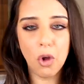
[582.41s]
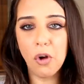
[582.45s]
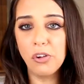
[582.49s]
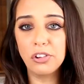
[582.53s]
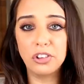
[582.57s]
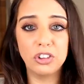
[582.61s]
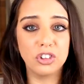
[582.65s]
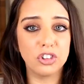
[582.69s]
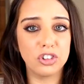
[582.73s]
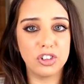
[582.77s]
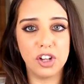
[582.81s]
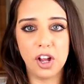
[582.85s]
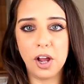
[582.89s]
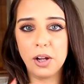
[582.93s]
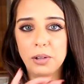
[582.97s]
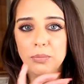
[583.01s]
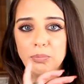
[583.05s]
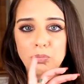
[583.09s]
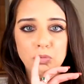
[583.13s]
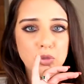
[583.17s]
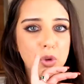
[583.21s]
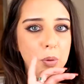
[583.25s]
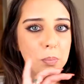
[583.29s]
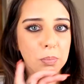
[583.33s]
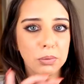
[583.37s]

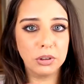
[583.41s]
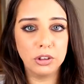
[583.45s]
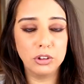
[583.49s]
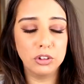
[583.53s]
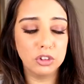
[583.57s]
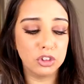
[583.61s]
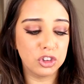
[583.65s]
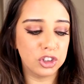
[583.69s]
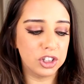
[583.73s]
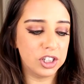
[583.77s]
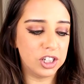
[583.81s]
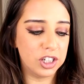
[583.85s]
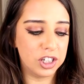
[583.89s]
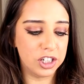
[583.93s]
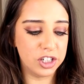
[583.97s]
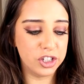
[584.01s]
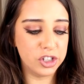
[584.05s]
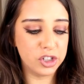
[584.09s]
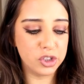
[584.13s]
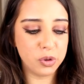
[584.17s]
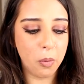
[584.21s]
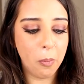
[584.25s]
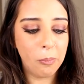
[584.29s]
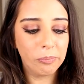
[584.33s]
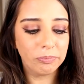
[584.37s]
Honestly, the blue
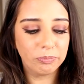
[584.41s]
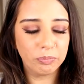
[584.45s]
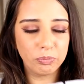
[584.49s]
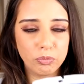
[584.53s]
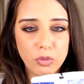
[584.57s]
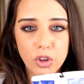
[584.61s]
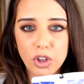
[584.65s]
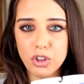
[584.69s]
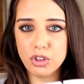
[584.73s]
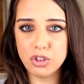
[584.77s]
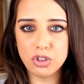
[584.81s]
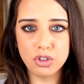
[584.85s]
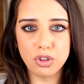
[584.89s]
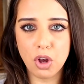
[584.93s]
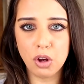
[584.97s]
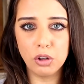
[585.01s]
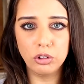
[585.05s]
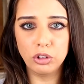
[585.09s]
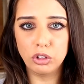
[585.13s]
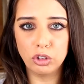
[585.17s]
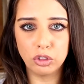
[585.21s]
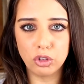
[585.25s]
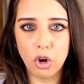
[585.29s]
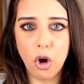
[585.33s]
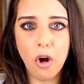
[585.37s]
cheese is
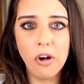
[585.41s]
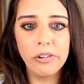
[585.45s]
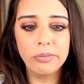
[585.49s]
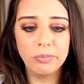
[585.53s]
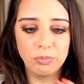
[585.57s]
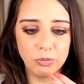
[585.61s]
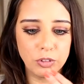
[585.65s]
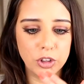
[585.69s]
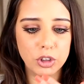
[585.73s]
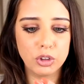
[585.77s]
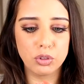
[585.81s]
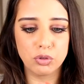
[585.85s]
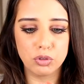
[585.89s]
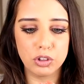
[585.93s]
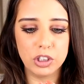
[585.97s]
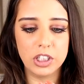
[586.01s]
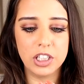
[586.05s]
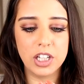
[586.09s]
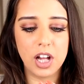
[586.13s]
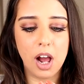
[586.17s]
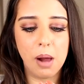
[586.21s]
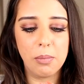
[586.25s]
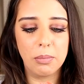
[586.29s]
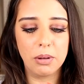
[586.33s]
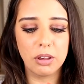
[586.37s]
so strong. It's
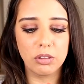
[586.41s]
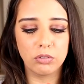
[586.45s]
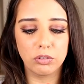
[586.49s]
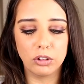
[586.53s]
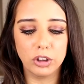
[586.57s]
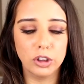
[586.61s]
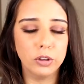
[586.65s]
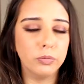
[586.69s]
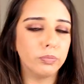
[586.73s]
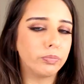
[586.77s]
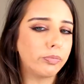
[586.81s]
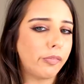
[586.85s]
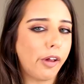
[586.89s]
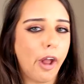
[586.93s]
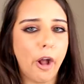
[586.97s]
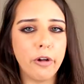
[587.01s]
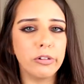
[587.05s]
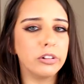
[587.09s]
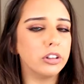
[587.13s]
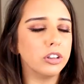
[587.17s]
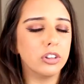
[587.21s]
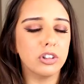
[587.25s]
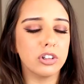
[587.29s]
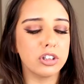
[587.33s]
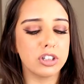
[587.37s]
really coming through.
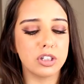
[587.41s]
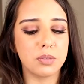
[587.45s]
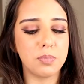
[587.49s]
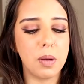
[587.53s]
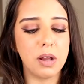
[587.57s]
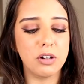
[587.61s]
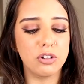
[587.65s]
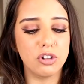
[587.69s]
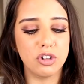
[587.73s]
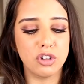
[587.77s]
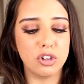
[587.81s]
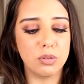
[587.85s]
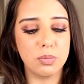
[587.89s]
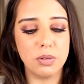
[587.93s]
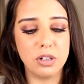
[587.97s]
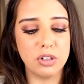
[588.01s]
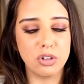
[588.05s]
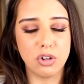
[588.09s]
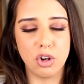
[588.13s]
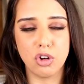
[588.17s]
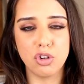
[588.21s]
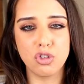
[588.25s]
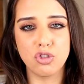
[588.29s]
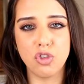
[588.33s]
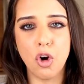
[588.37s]
I didn't expect it to be
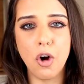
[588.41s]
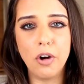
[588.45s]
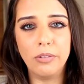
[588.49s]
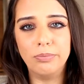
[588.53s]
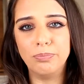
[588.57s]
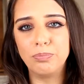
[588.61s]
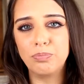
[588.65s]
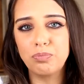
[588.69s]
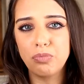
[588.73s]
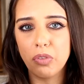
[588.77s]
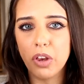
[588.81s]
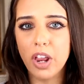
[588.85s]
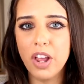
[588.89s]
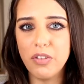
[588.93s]
so strong.